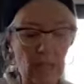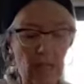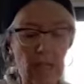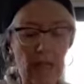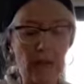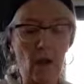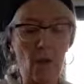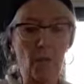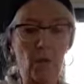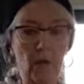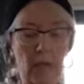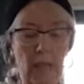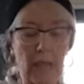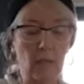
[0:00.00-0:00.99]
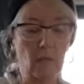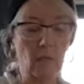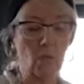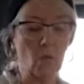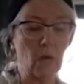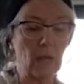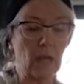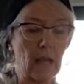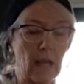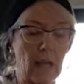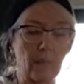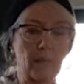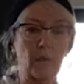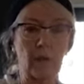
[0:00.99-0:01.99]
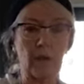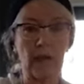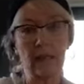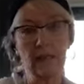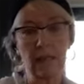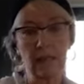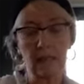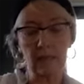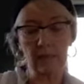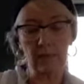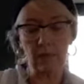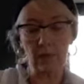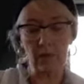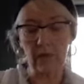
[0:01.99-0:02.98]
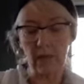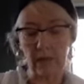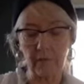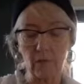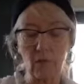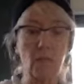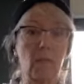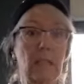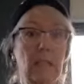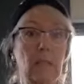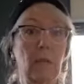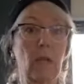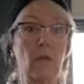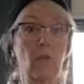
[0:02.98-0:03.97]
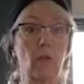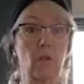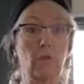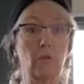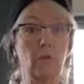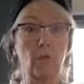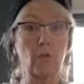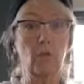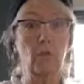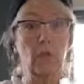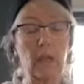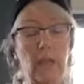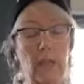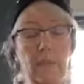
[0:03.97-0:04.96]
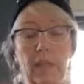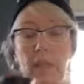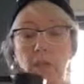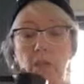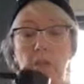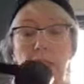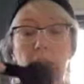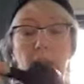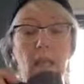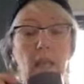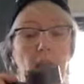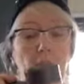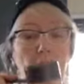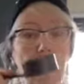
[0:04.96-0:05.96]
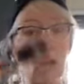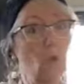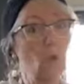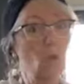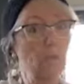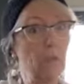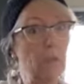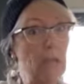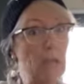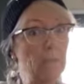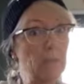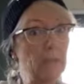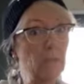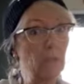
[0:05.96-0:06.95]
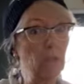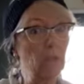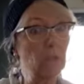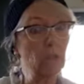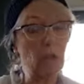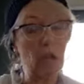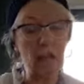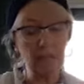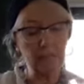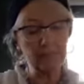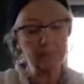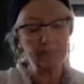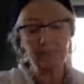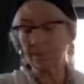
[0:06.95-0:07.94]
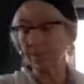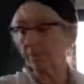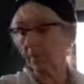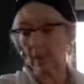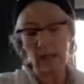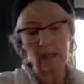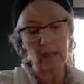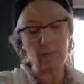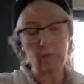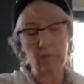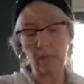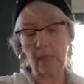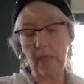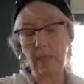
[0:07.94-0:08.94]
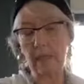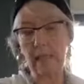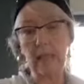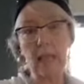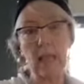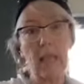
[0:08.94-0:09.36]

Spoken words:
And I'll put a 1/4 cup, you can't see this because I haven't got my, I've got a new thing coming actually. 1/4 cup into a jug. Put that there.